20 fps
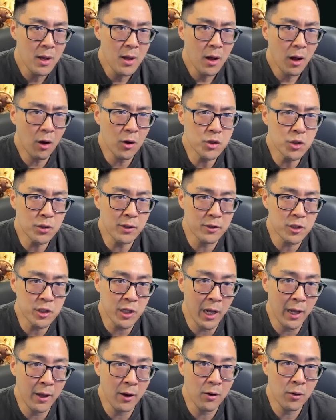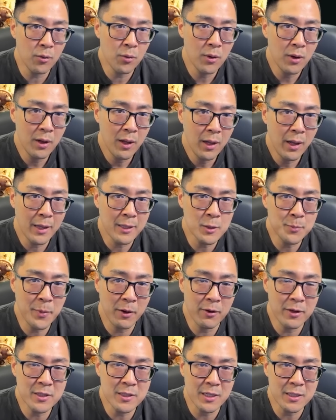Also, there's Teo, and
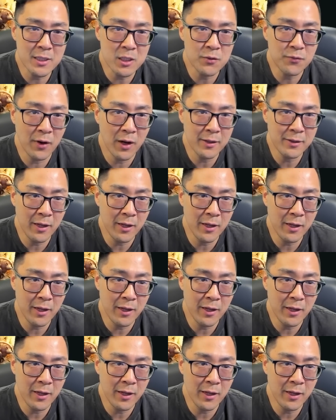Spirited Sense is fine.